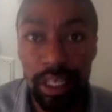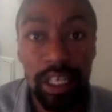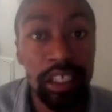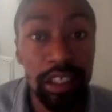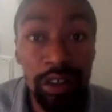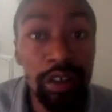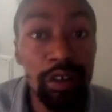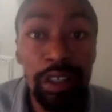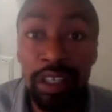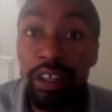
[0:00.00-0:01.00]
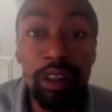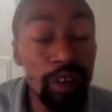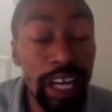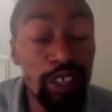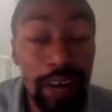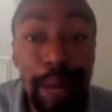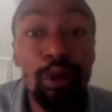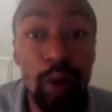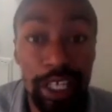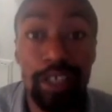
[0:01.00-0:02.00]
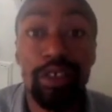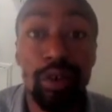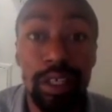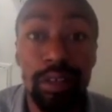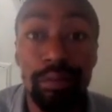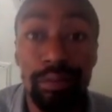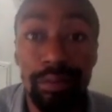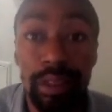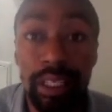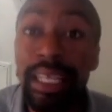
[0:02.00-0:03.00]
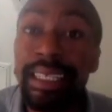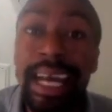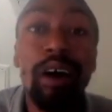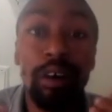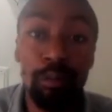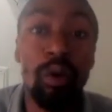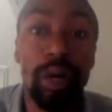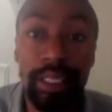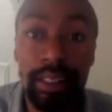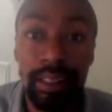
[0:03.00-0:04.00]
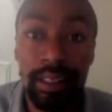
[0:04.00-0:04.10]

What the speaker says: Because they're going to try trap questions on you and counterpoints.